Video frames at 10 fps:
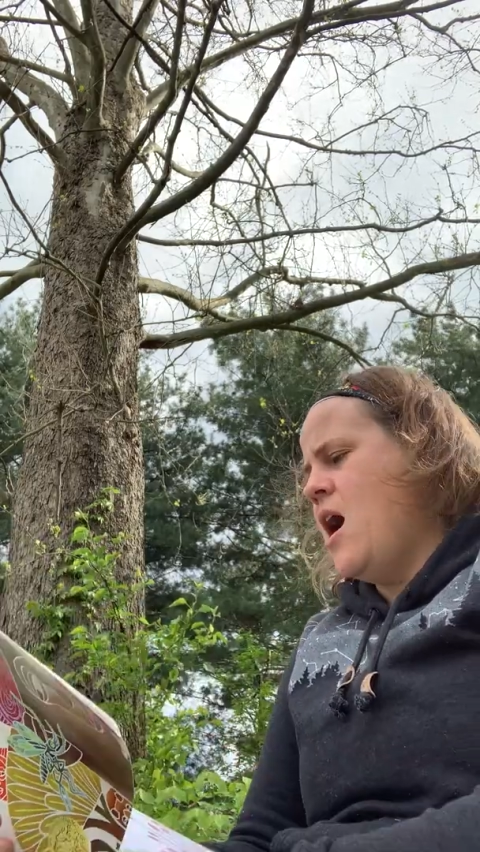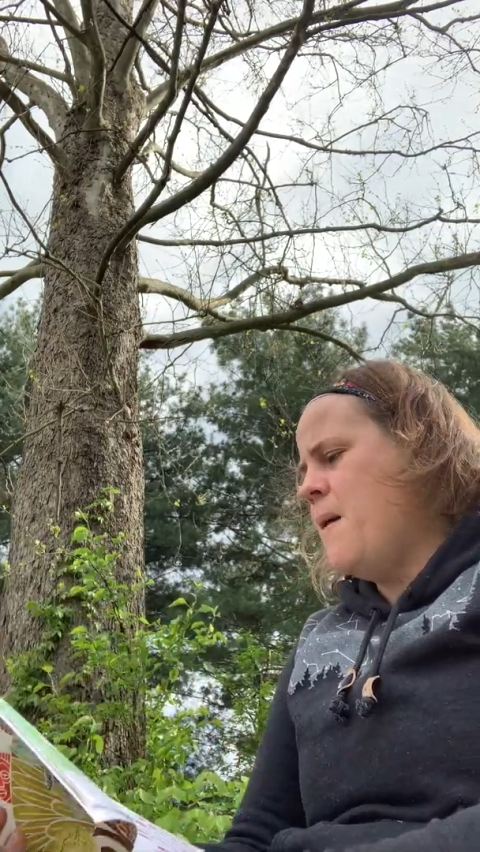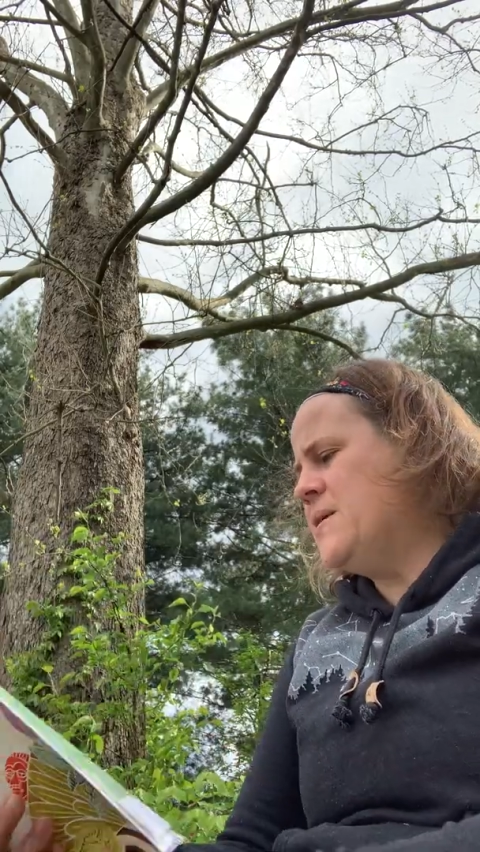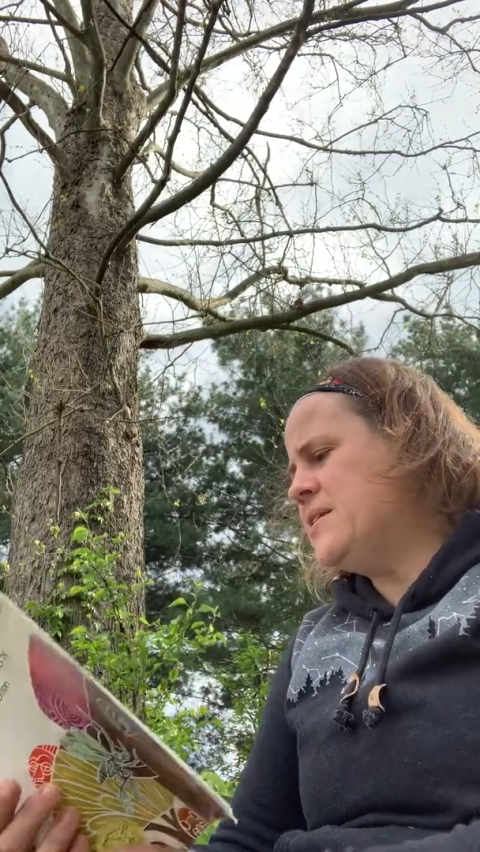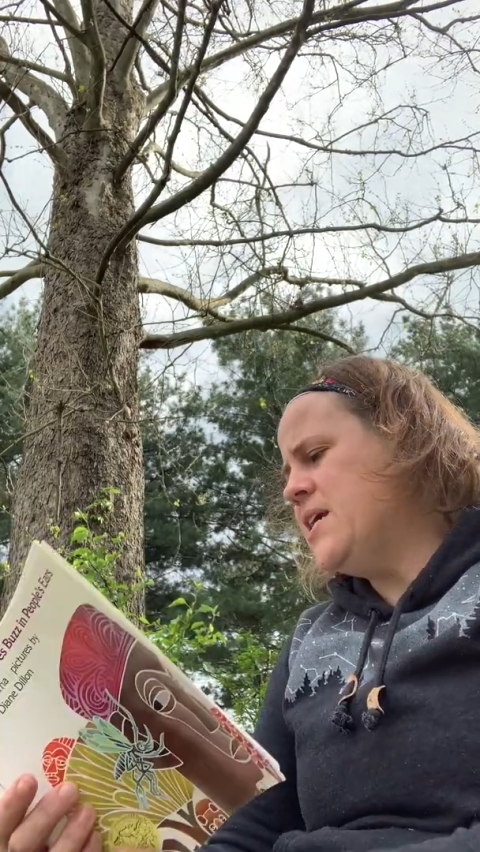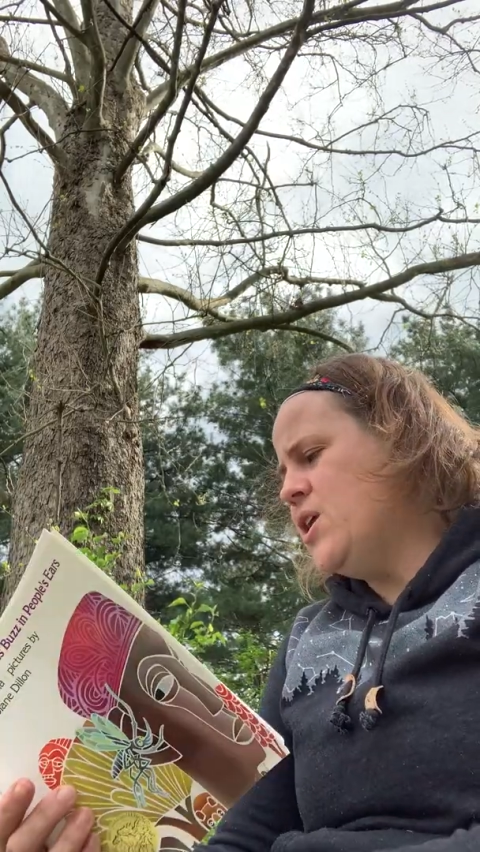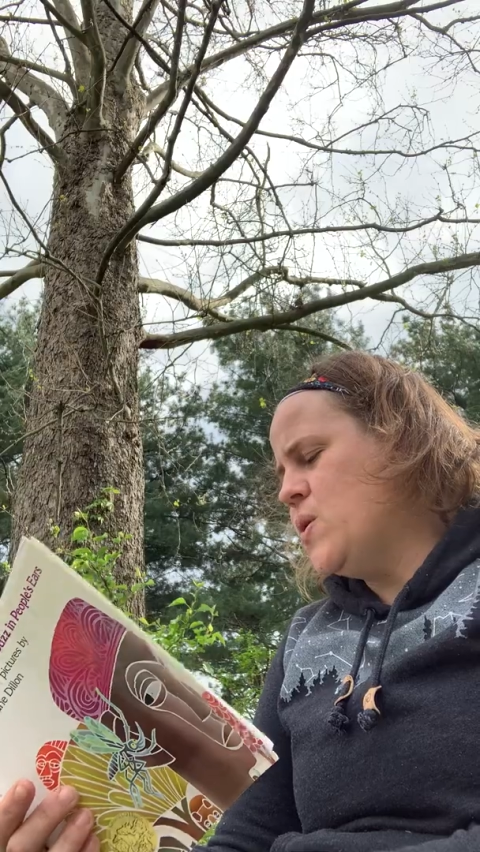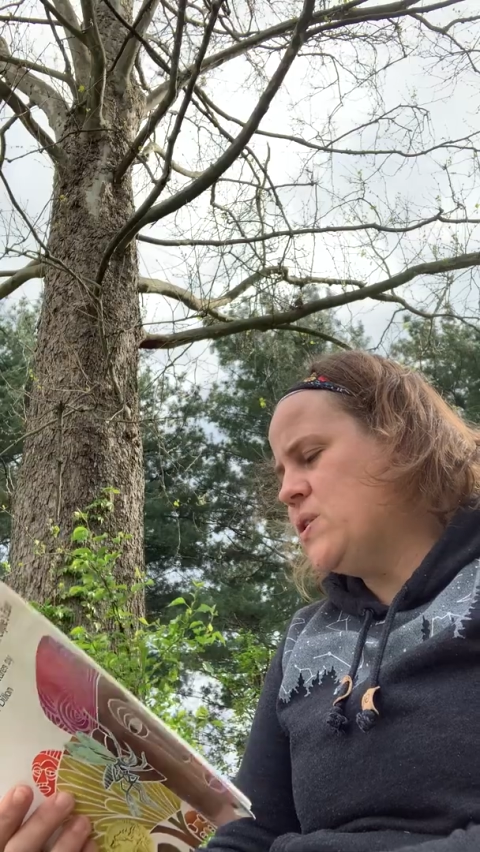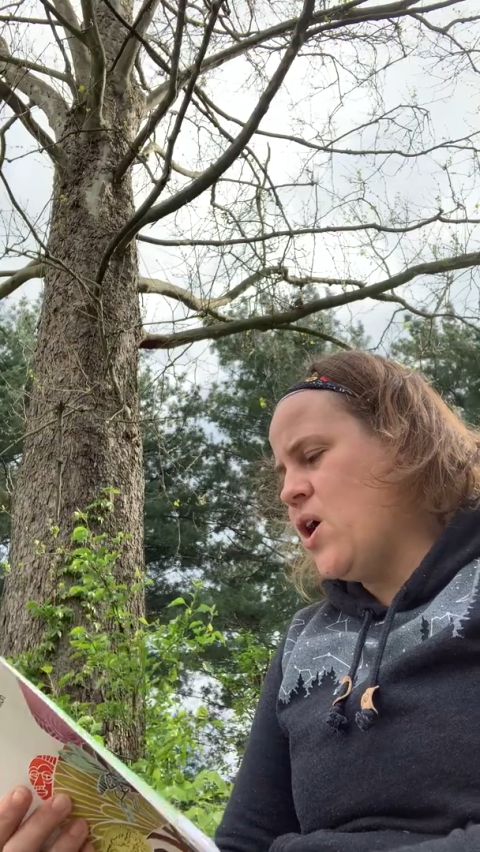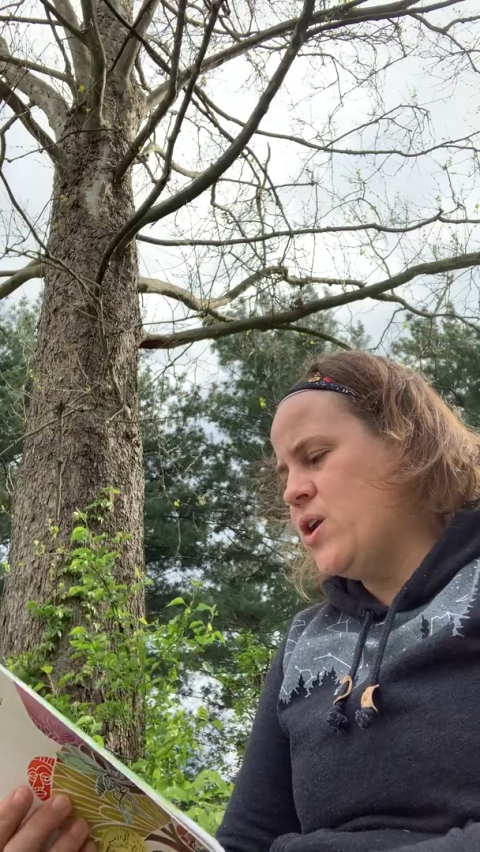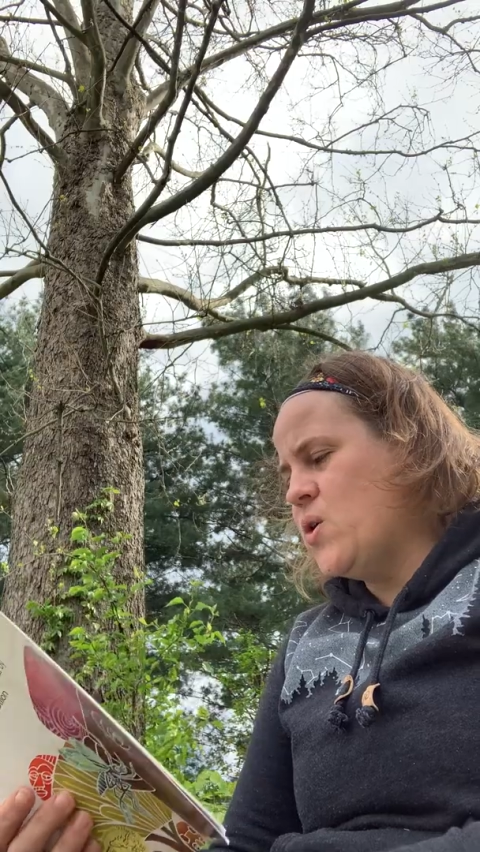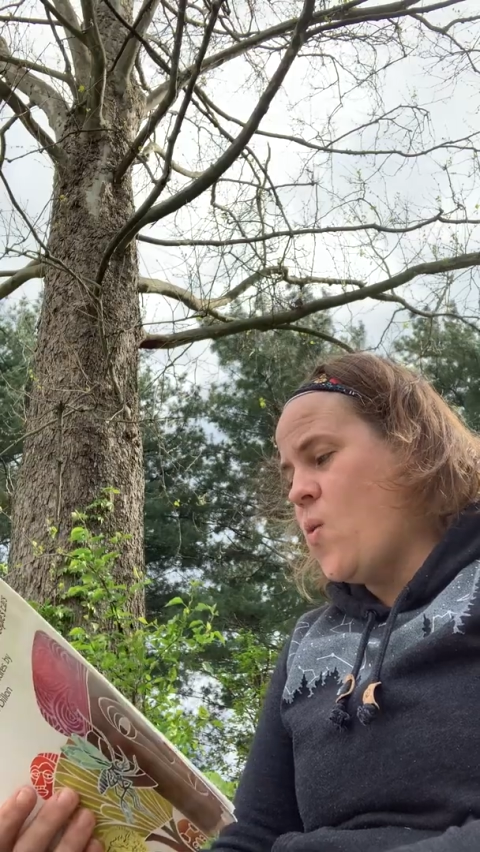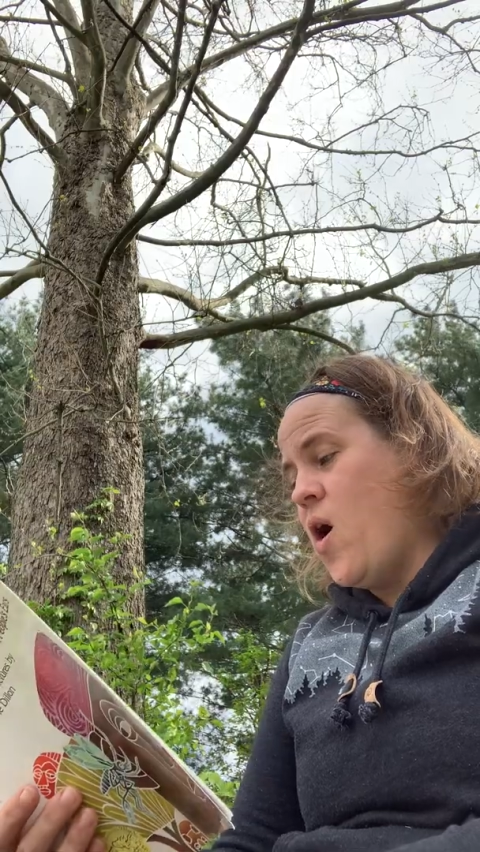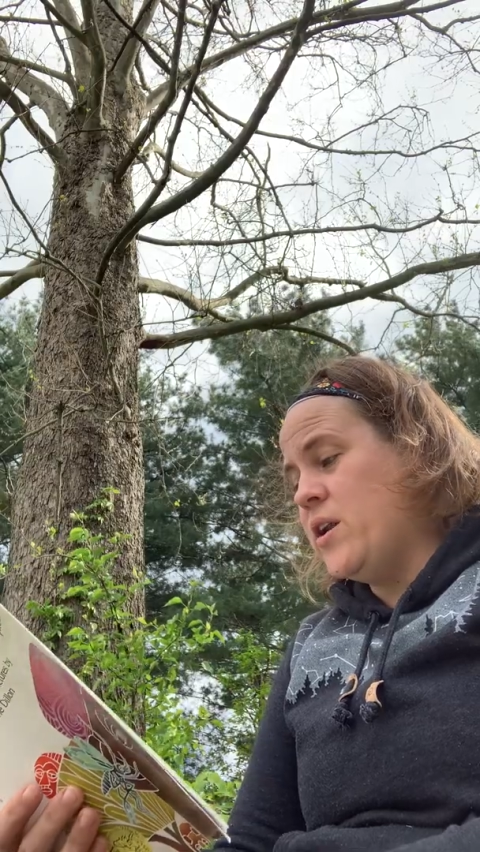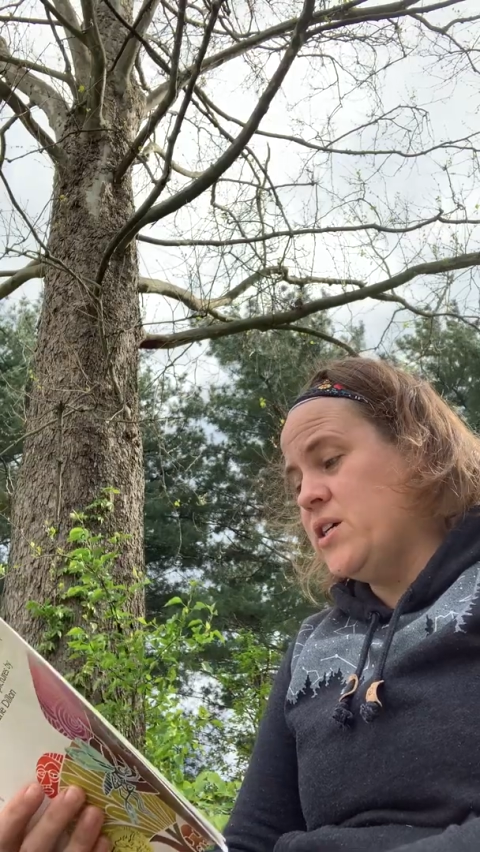a mosquito saw an
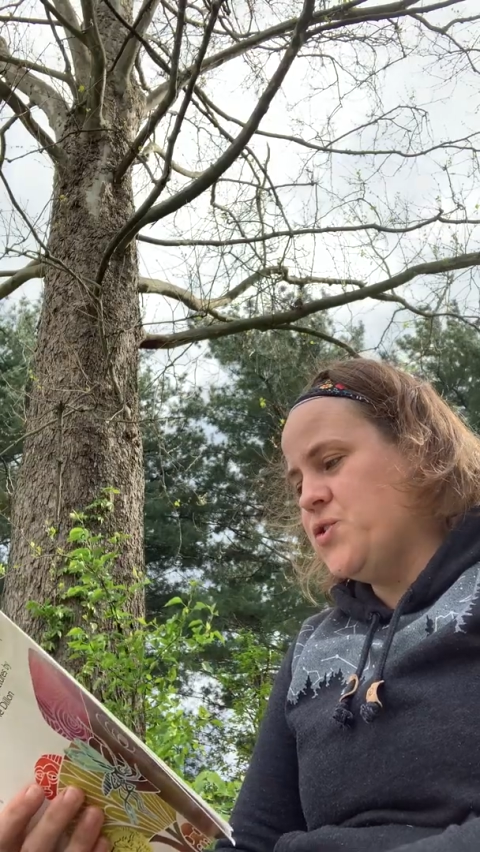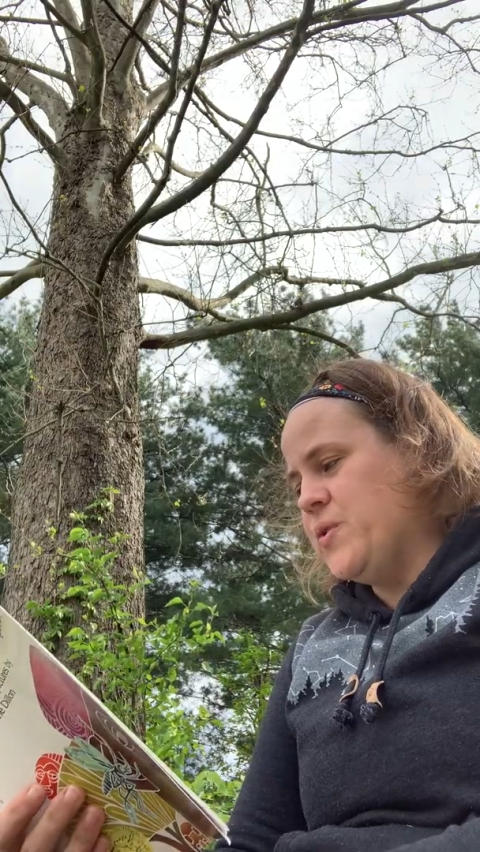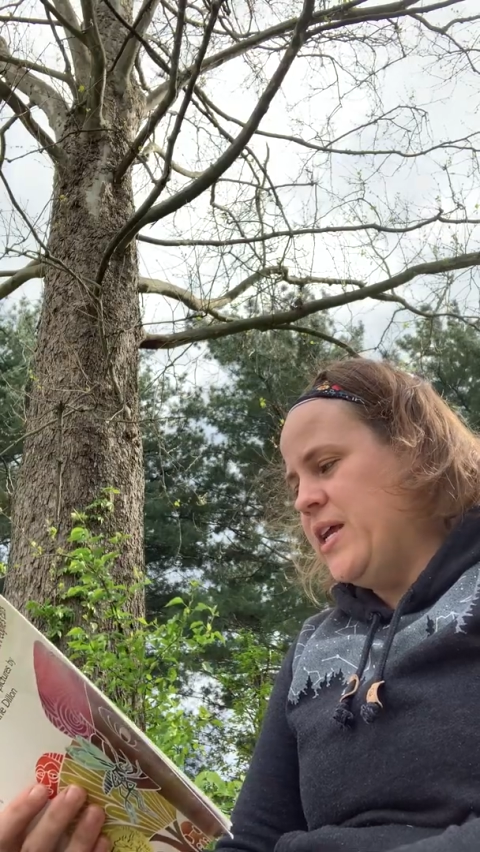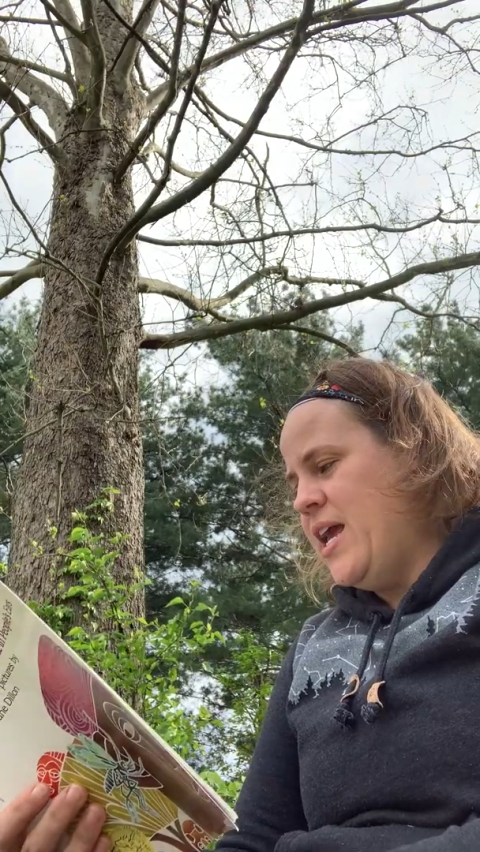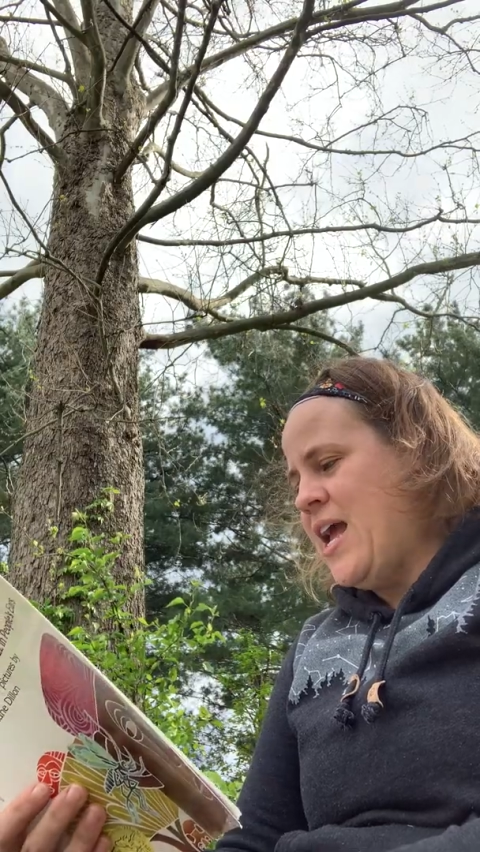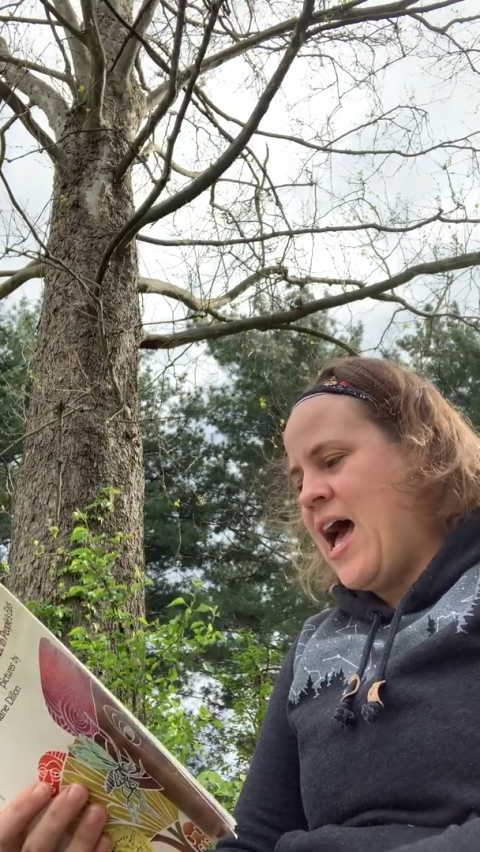iguana drinking